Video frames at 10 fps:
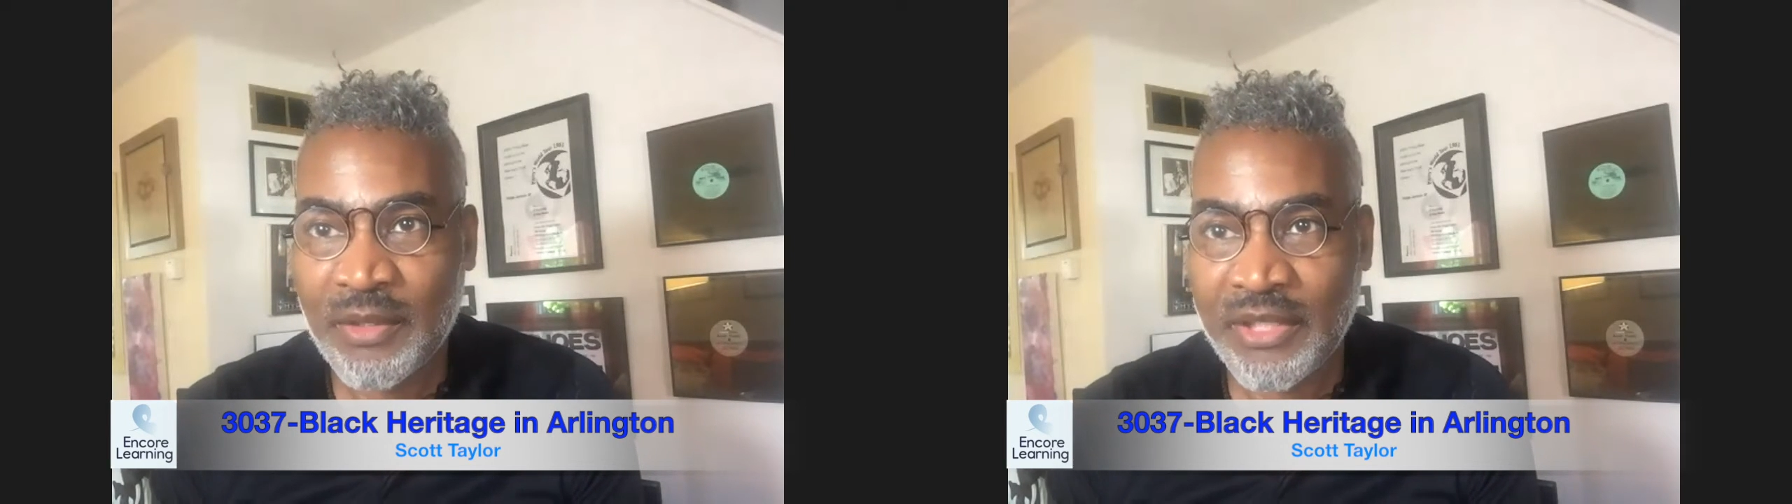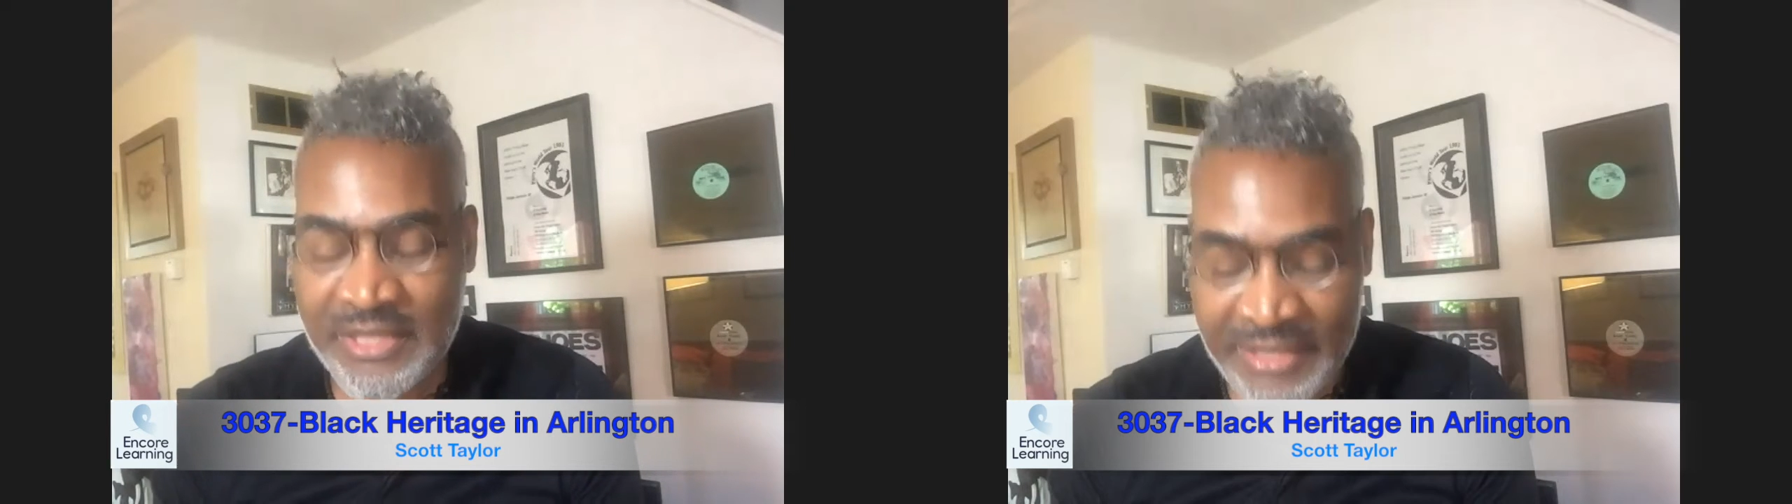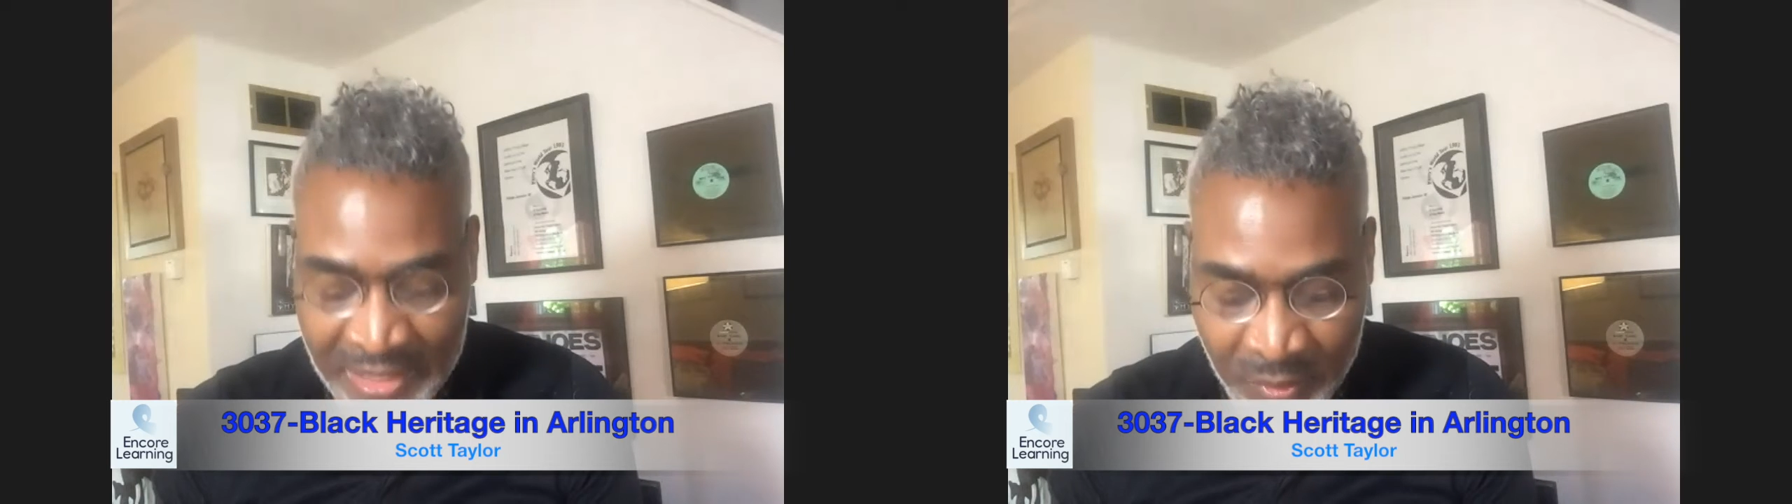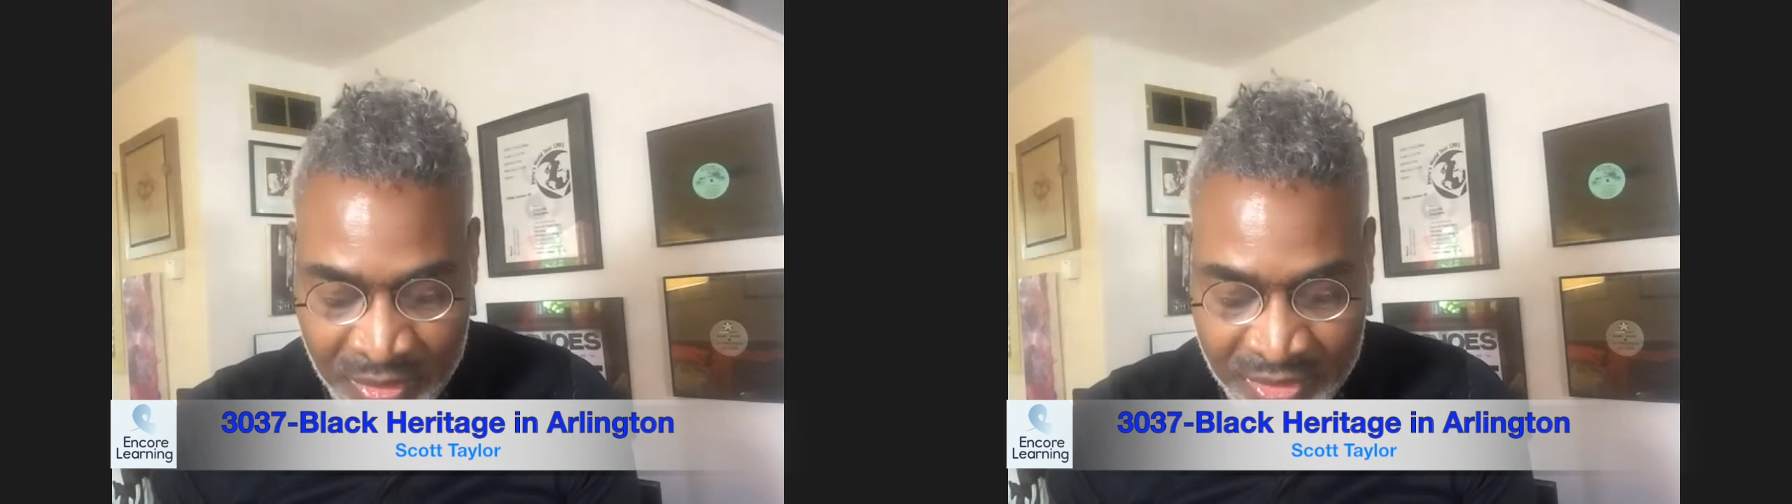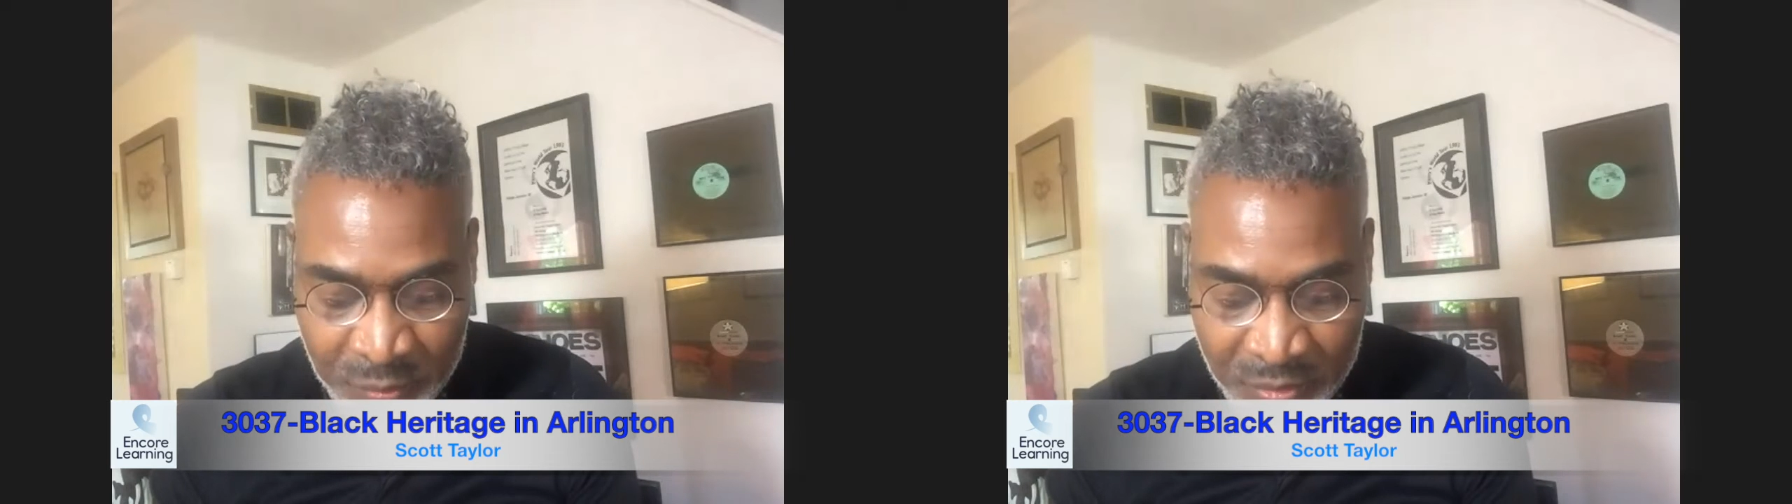connect
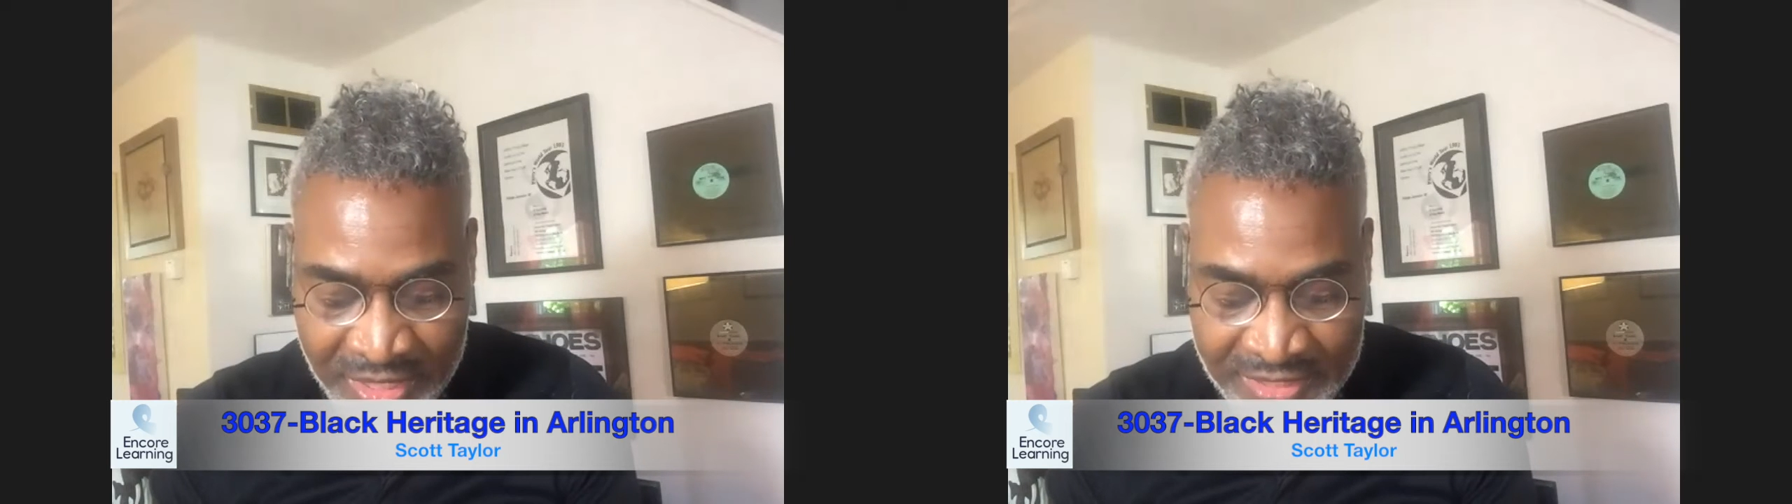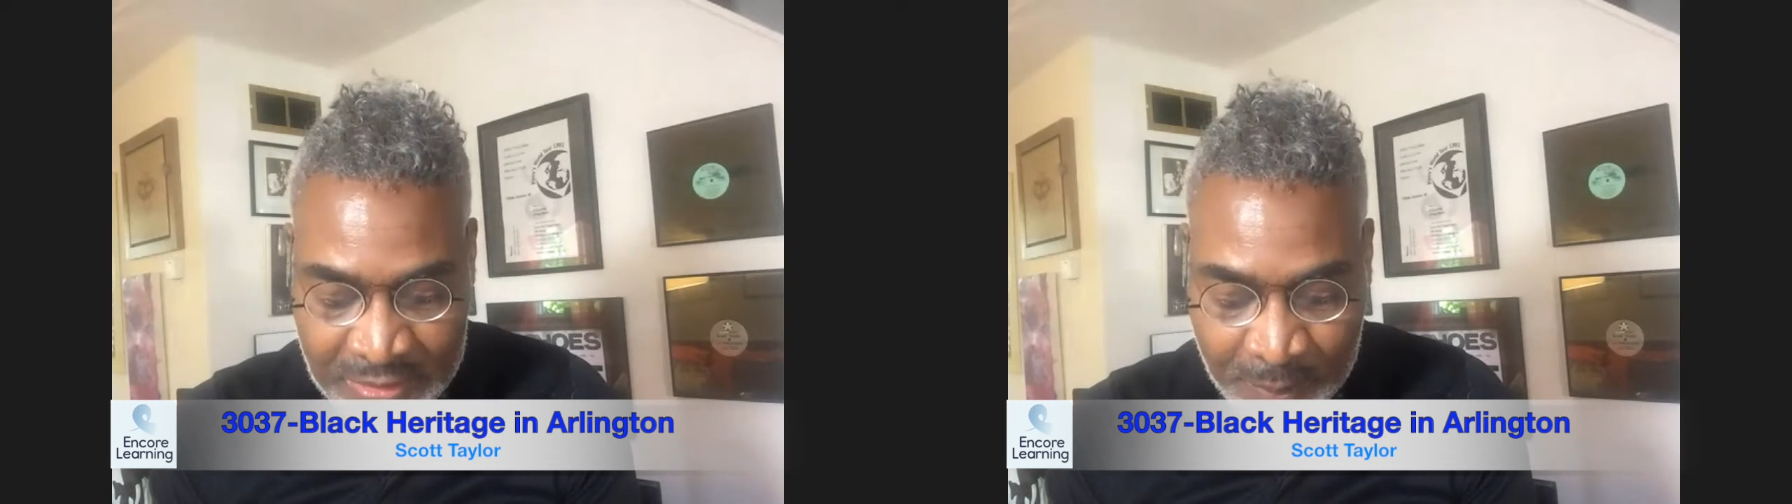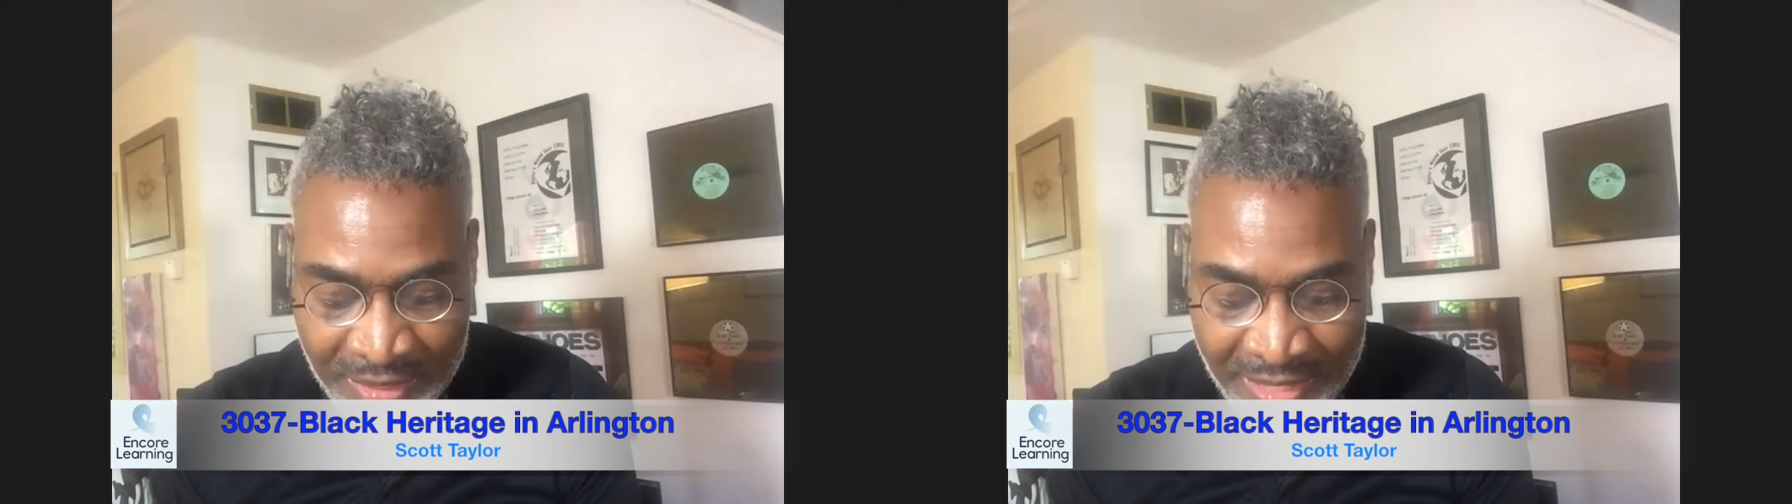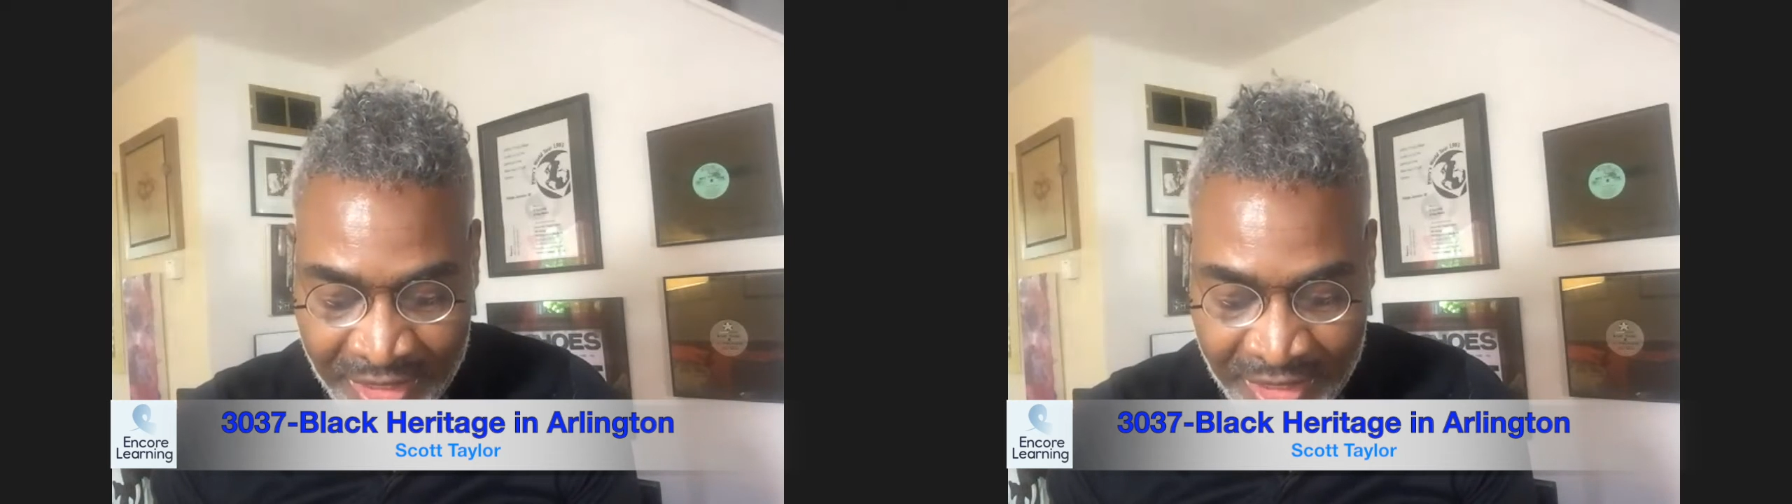with is the Black